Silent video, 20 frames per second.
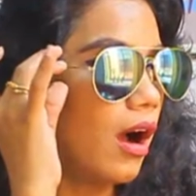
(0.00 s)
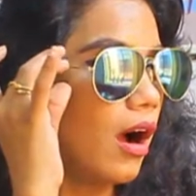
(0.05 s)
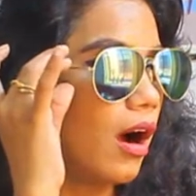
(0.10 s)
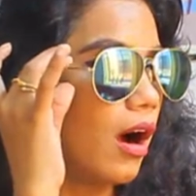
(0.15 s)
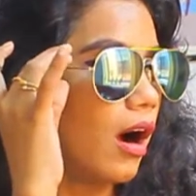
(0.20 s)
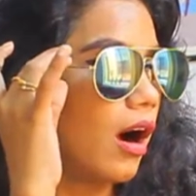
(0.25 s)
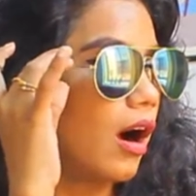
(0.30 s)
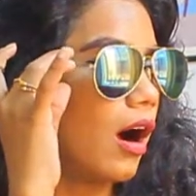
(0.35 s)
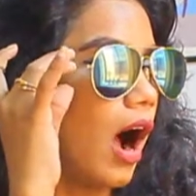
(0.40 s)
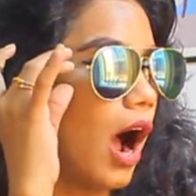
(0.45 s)

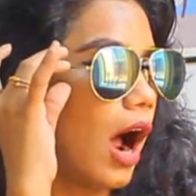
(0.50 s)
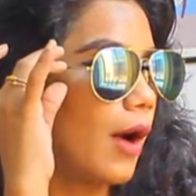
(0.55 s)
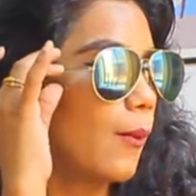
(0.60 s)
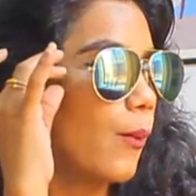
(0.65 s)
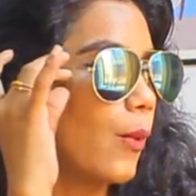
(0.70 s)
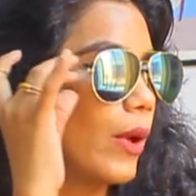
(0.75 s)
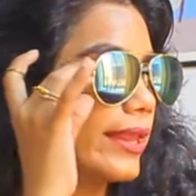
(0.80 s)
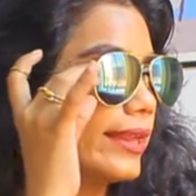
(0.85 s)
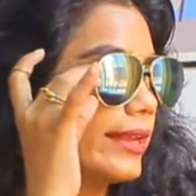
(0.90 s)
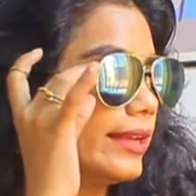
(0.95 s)
are
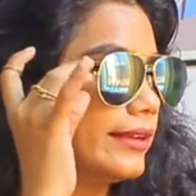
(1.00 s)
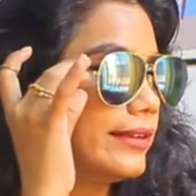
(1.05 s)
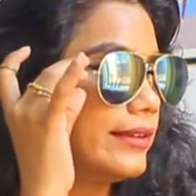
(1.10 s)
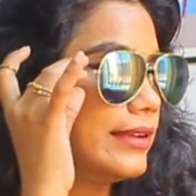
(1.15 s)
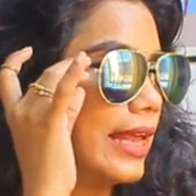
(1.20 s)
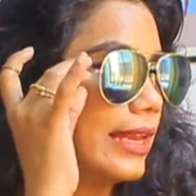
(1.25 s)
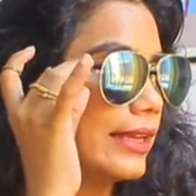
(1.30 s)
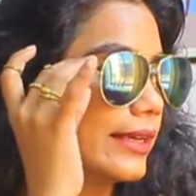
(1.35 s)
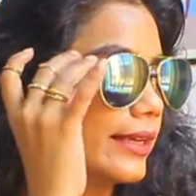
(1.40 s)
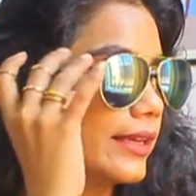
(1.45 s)
very
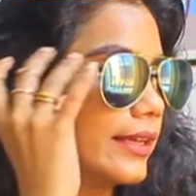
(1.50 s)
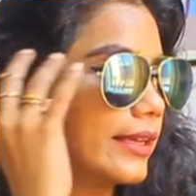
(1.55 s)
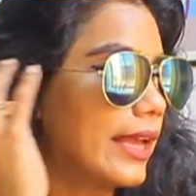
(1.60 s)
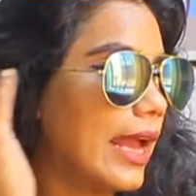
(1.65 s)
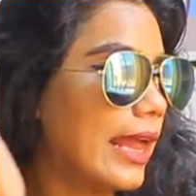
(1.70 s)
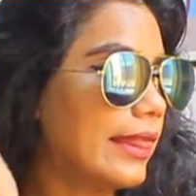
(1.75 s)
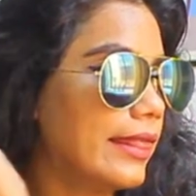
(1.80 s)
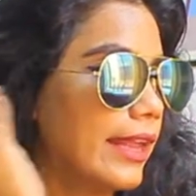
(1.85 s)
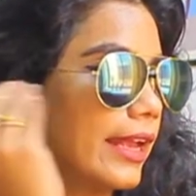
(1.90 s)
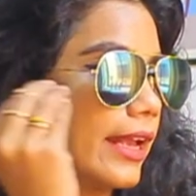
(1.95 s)
delicate
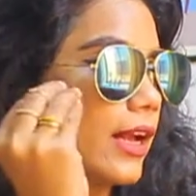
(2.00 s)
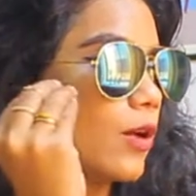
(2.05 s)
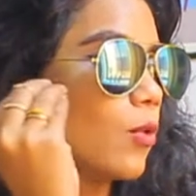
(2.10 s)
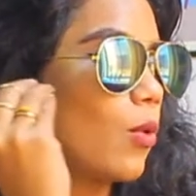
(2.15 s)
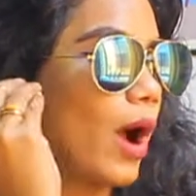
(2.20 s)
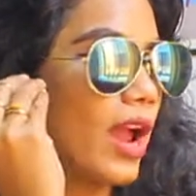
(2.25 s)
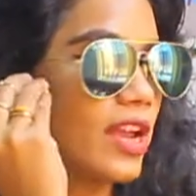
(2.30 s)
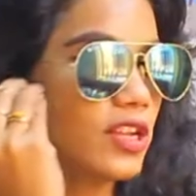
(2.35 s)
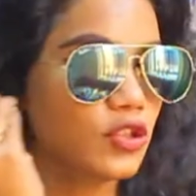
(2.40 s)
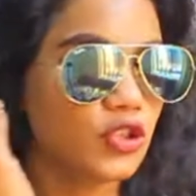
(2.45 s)
and they're
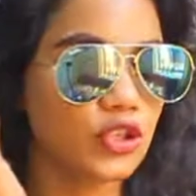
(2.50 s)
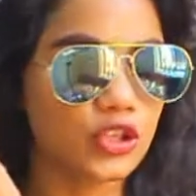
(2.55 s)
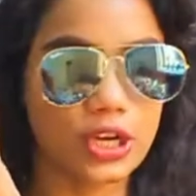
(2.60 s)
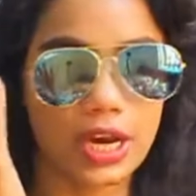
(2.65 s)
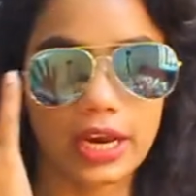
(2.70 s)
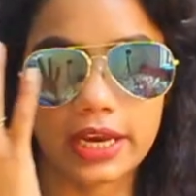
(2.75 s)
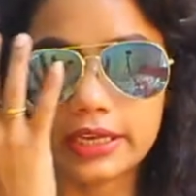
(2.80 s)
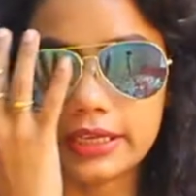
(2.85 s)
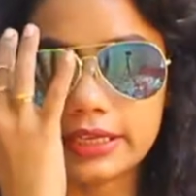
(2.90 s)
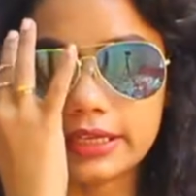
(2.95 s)
quite
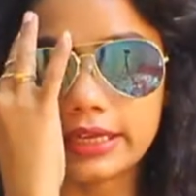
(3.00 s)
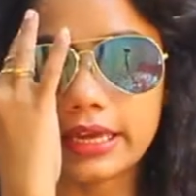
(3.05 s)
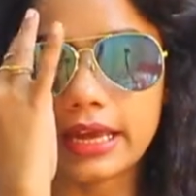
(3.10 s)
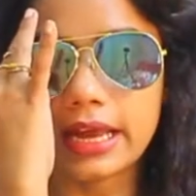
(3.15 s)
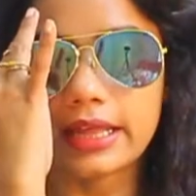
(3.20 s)
shiny.